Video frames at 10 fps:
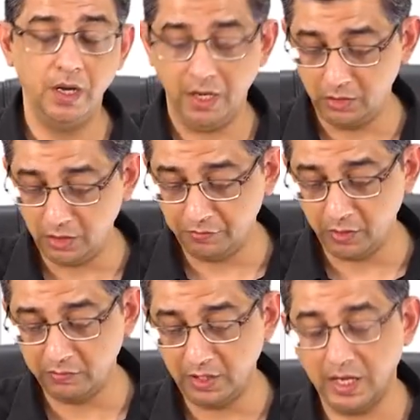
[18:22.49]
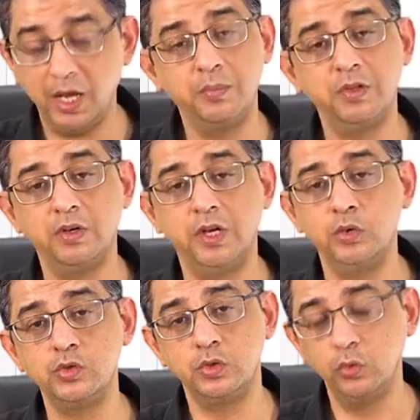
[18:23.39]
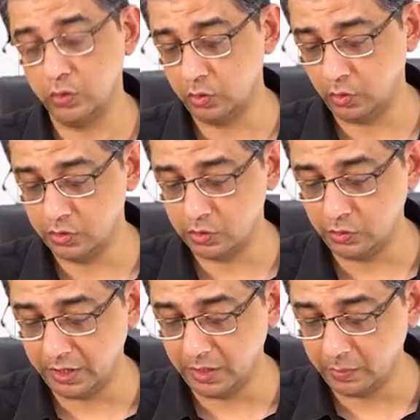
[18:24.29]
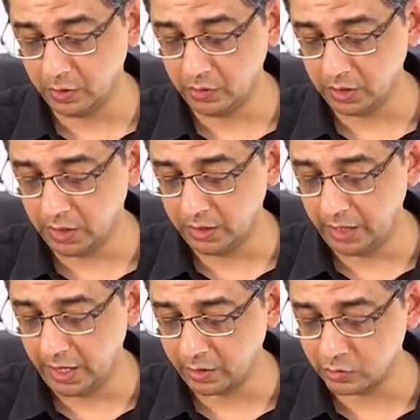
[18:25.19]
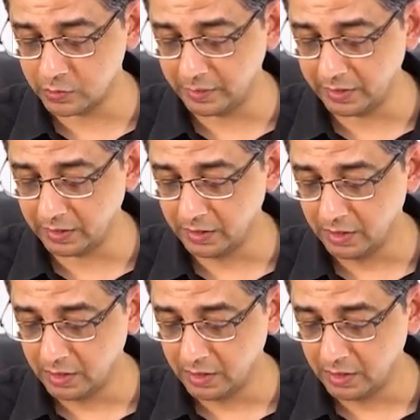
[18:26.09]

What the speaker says: And therefore, if the gap is reduced, you could also read about a narrow split